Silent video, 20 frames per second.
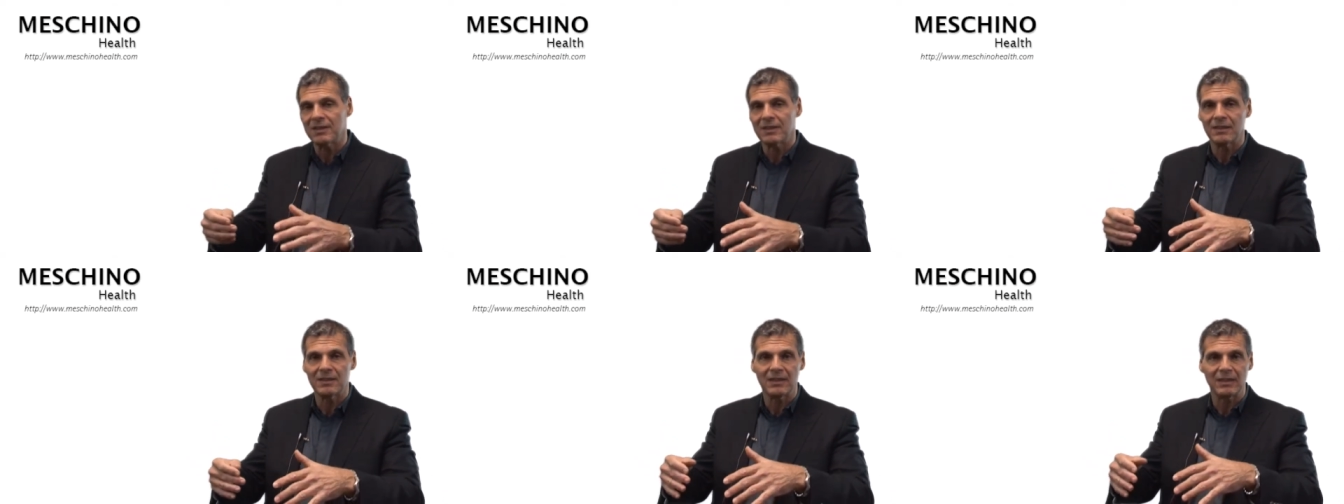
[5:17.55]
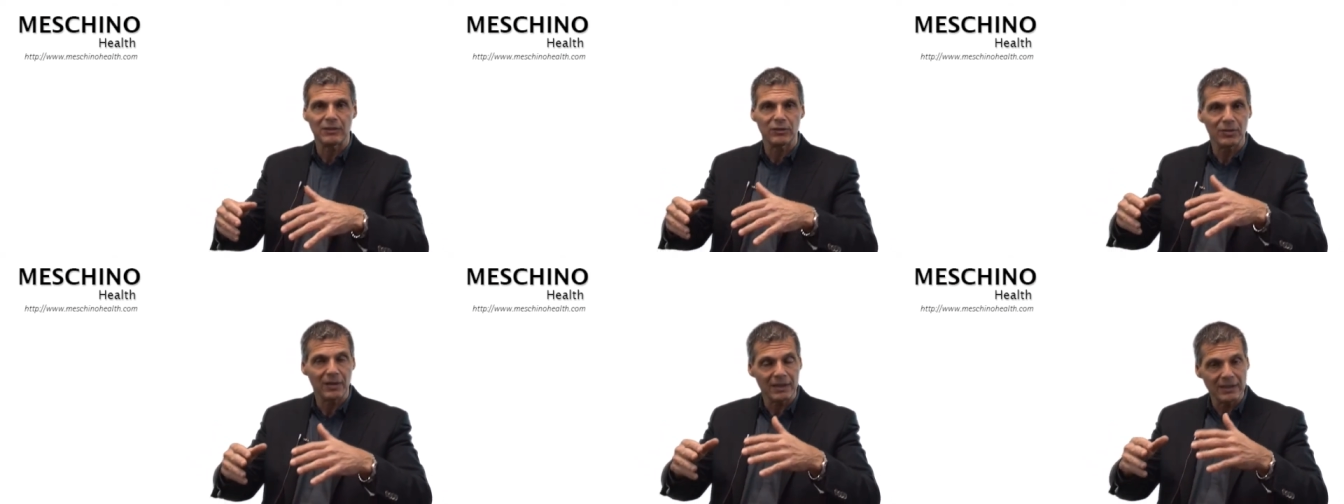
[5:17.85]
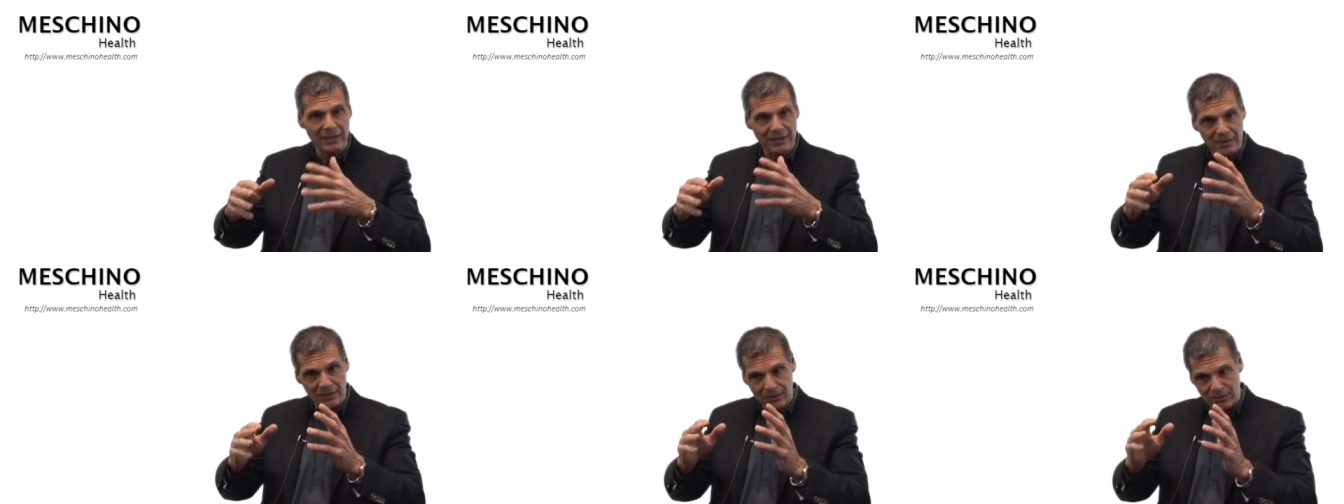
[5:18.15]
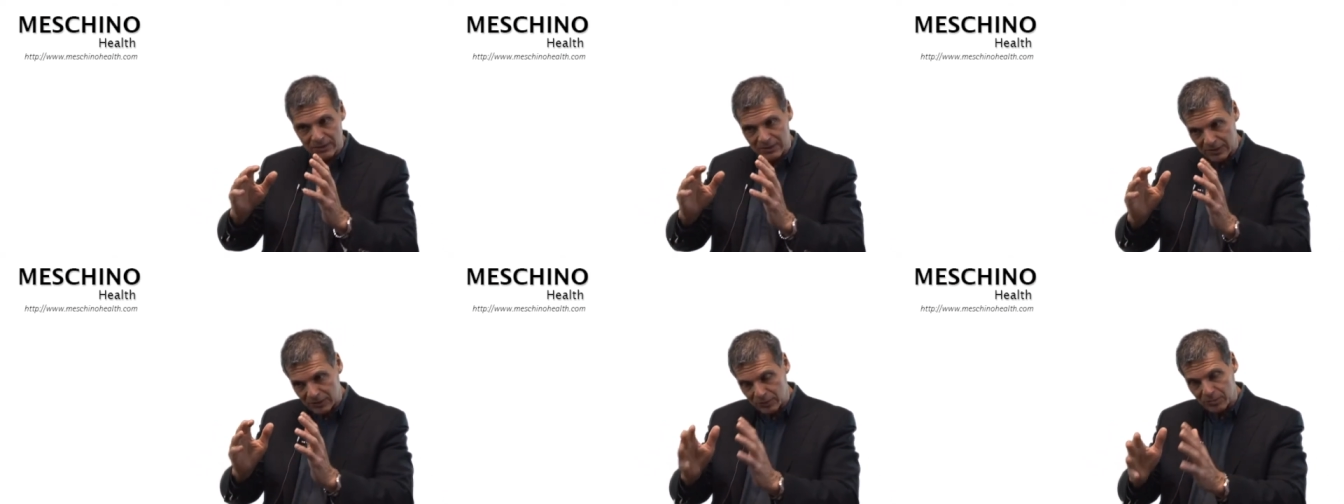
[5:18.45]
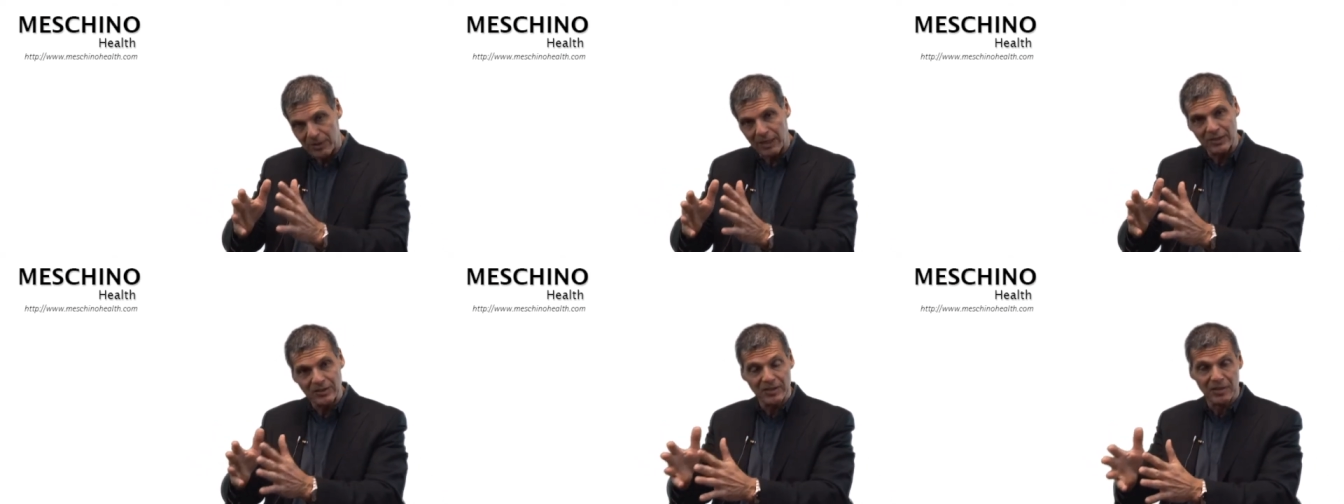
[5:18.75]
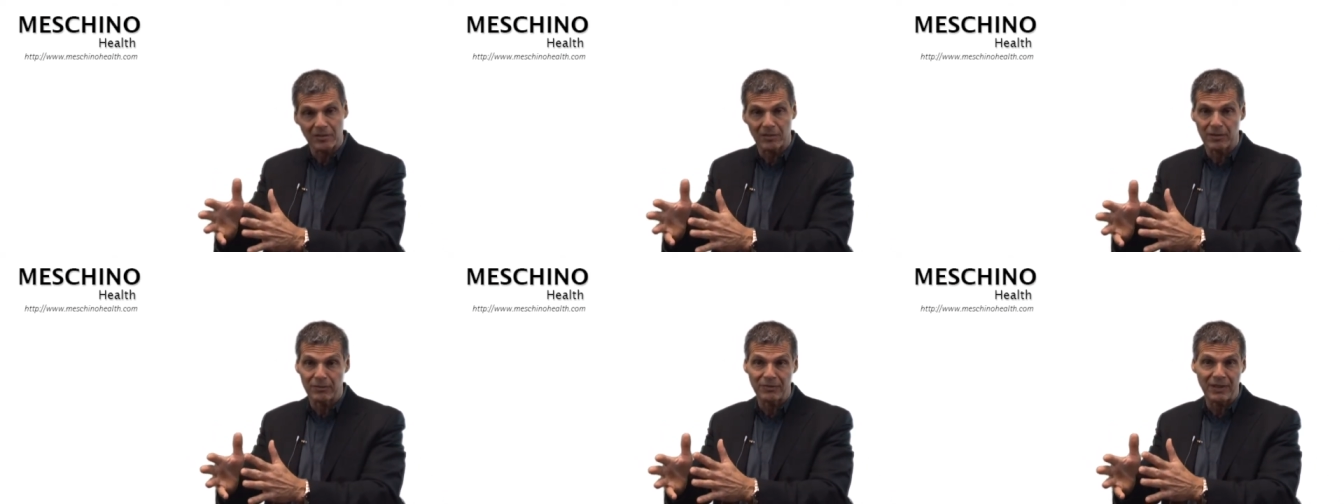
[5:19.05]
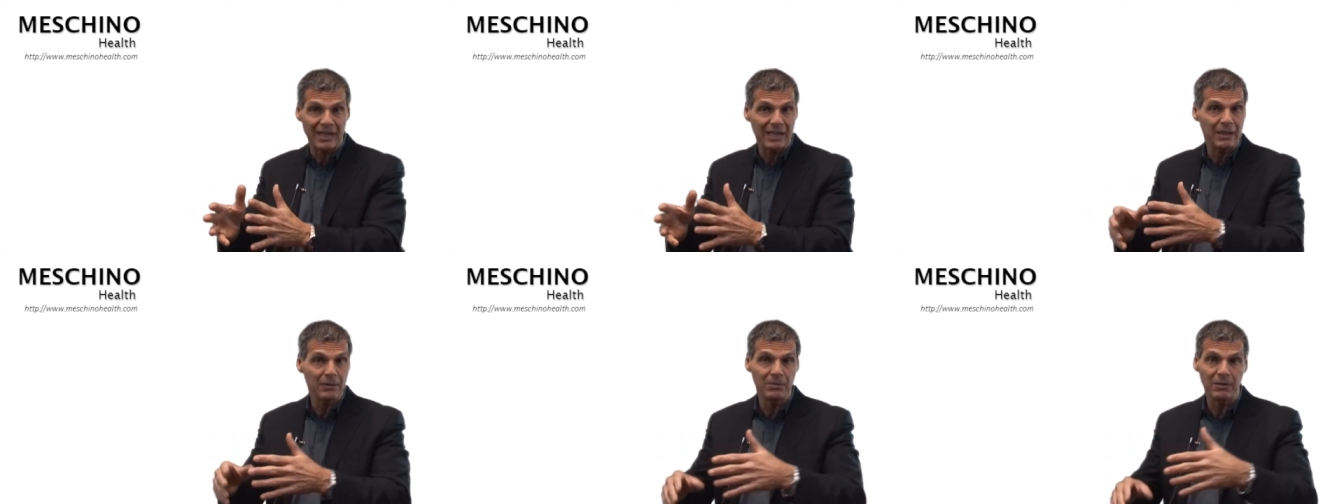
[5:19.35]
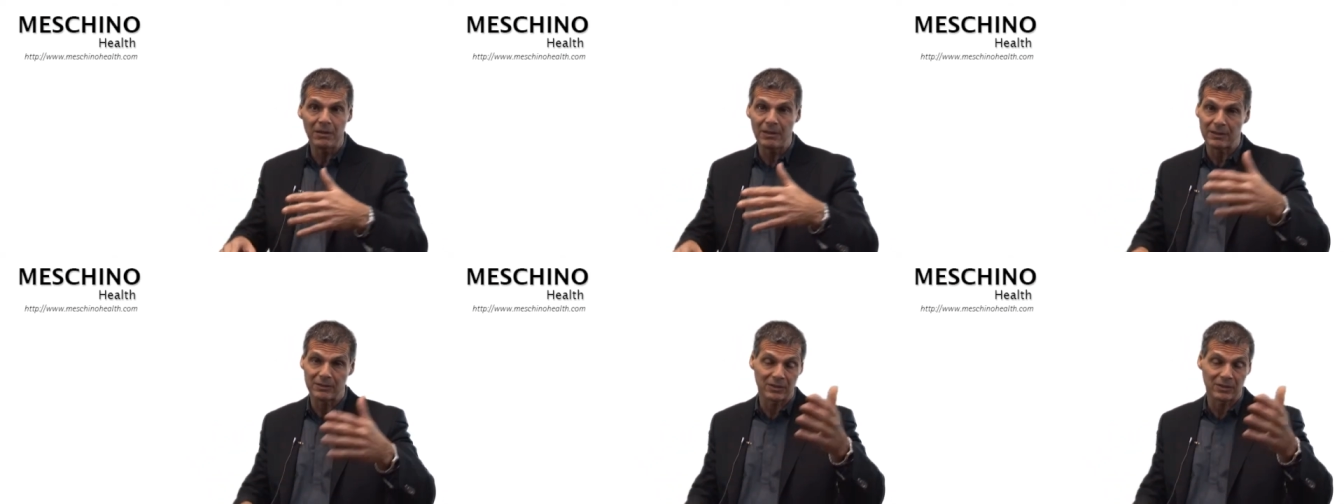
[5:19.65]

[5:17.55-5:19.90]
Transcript: and they try to use the drugs that are available.